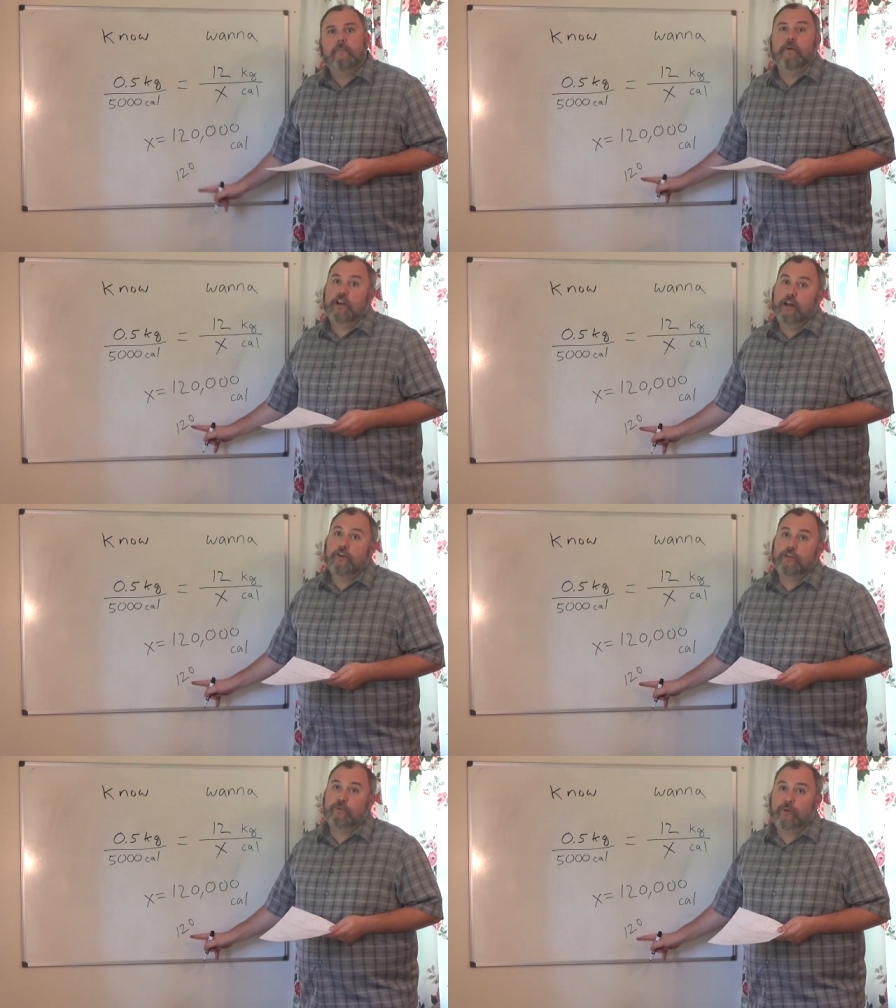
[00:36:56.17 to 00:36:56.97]
But
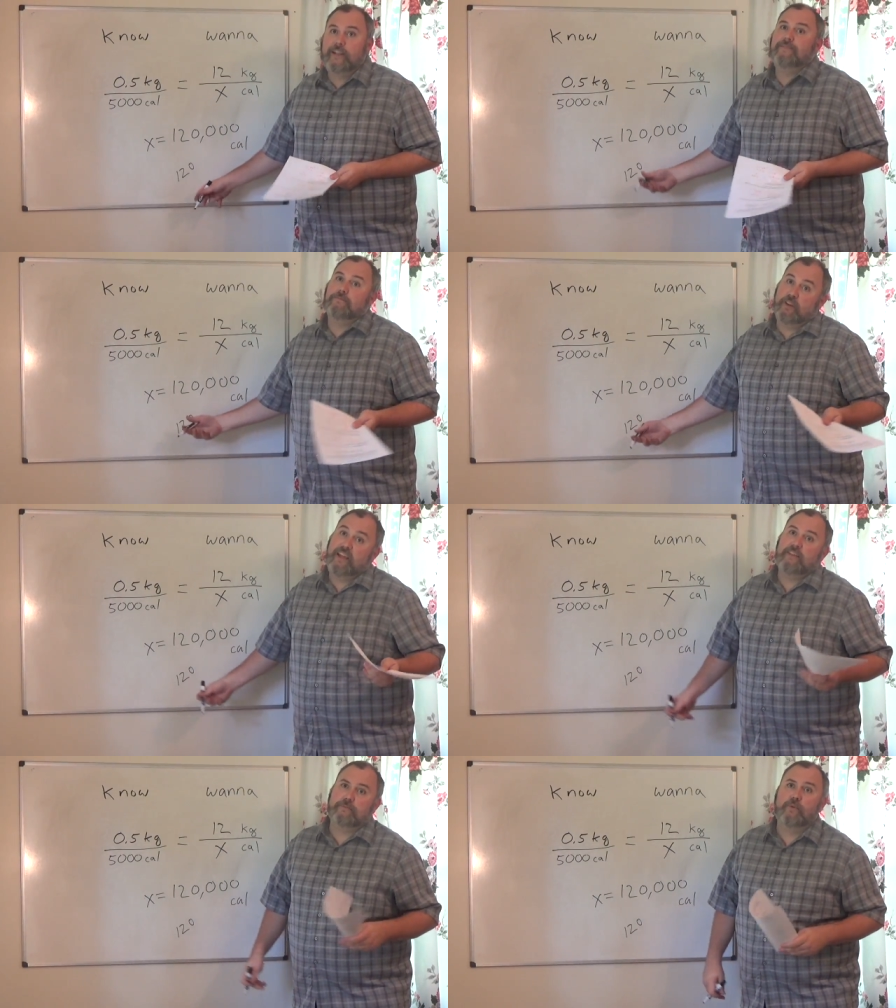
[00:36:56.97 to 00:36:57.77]
120, well,
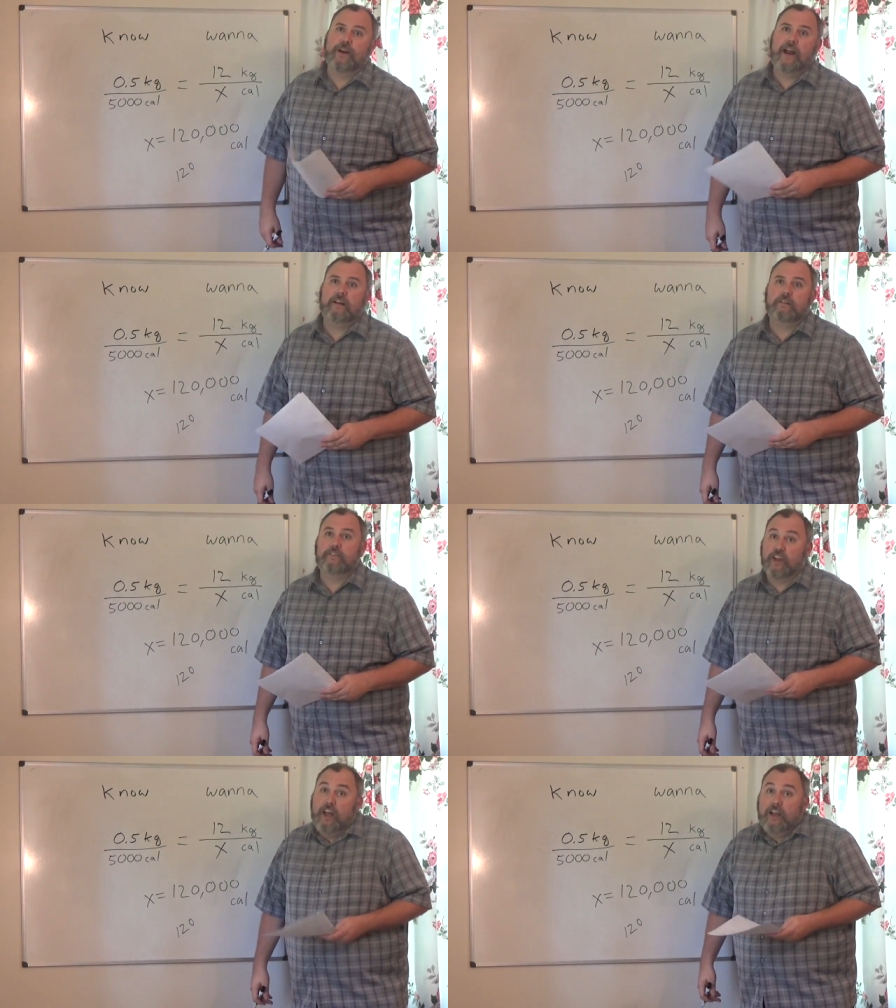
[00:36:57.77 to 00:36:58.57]
that's more accurate
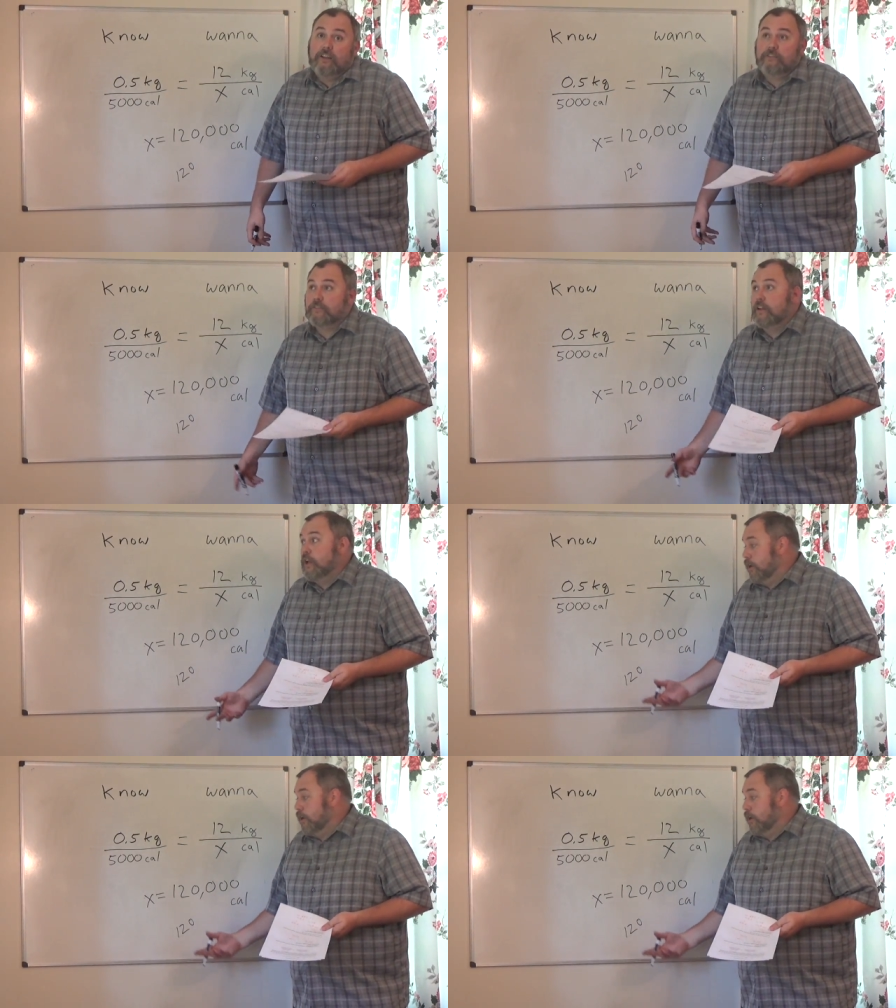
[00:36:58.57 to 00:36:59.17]
to us,